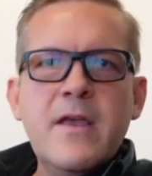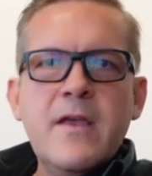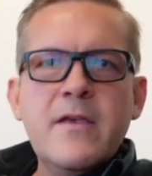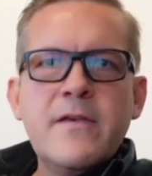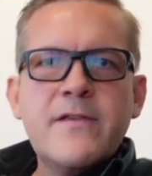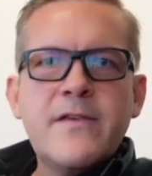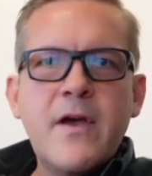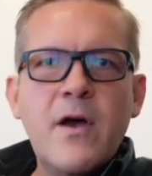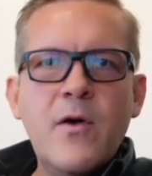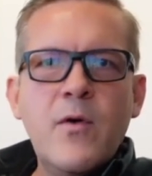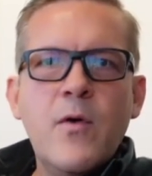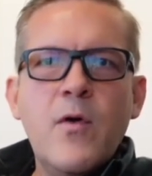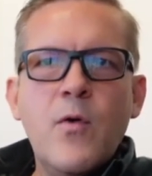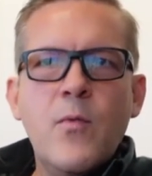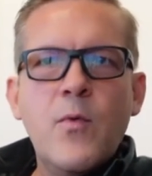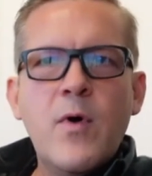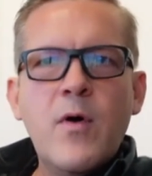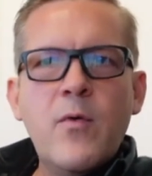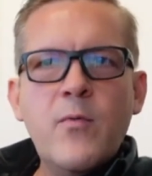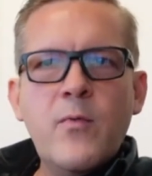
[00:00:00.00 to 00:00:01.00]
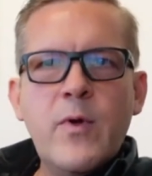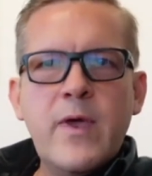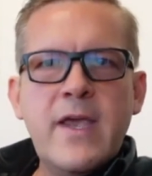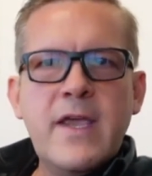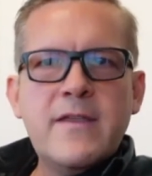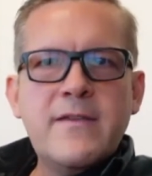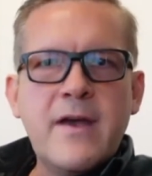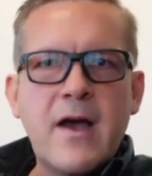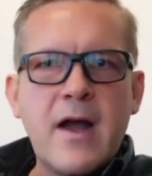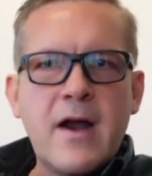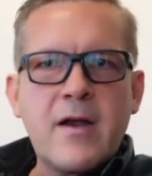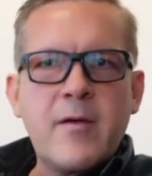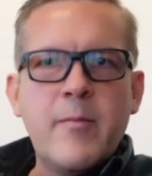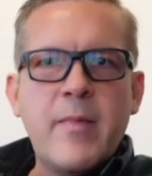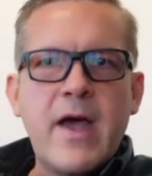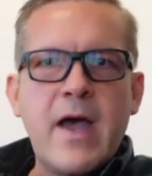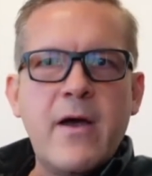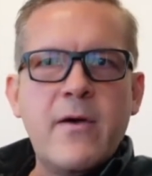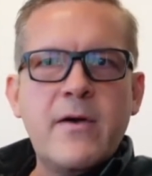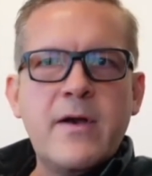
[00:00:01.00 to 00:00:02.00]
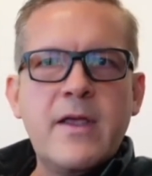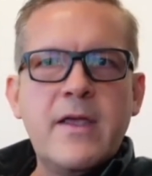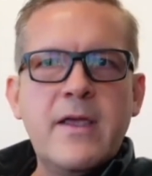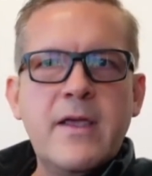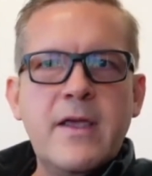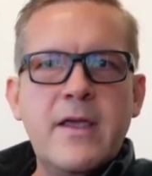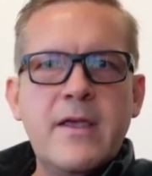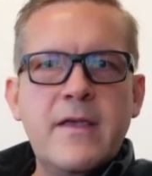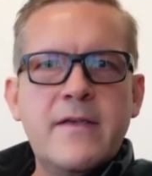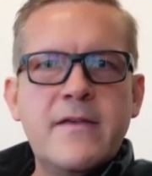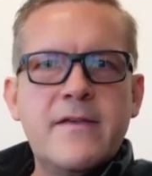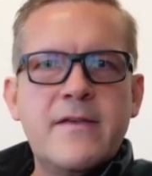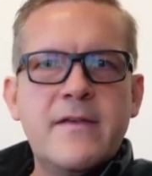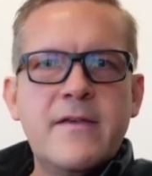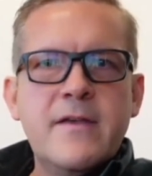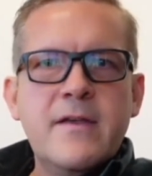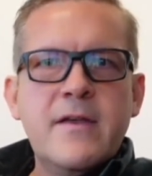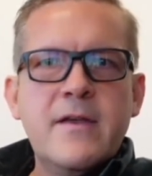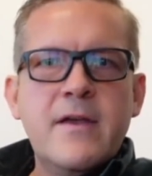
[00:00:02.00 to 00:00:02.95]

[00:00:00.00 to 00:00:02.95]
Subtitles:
So what we talk about is